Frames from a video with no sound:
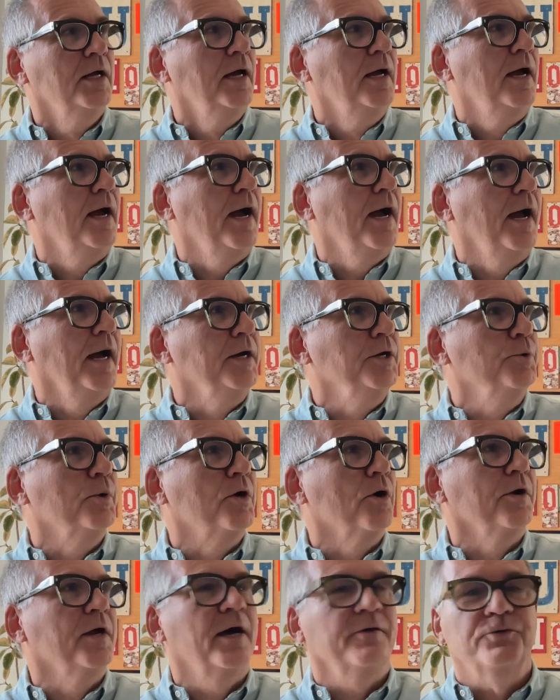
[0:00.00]
And you were
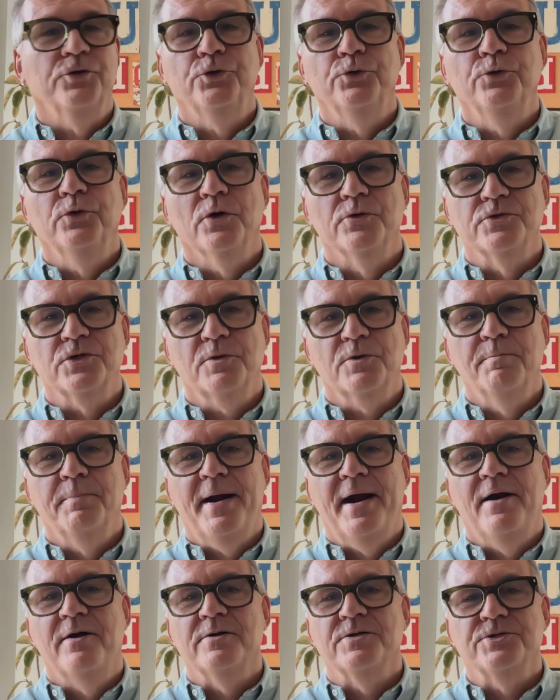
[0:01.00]
going to have to do those
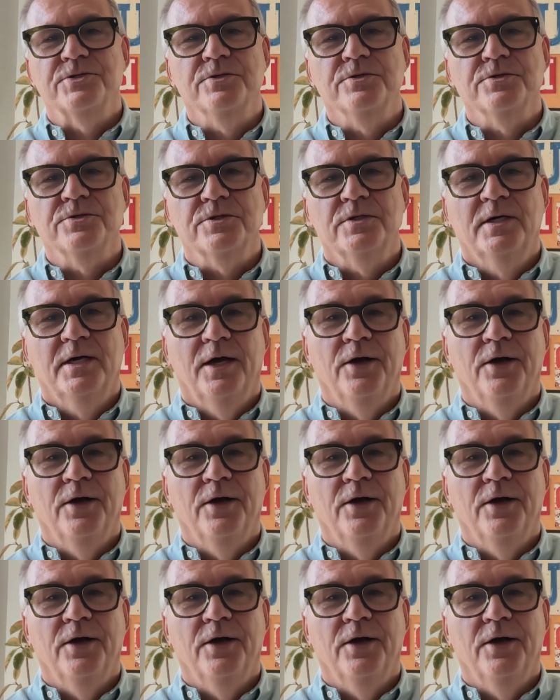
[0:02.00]
comparisons.